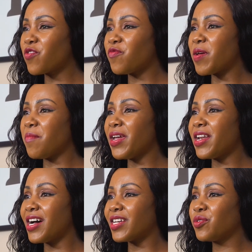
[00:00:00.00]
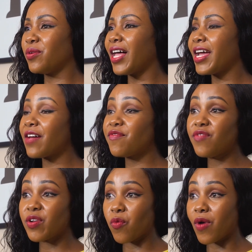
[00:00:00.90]
of my main hustle, and I've
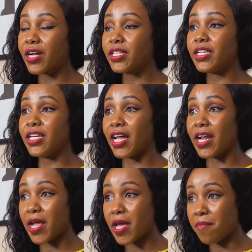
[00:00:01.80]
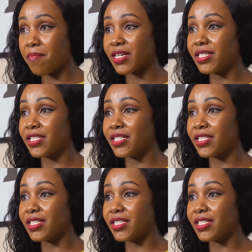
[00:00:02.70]
even worked in an embassy.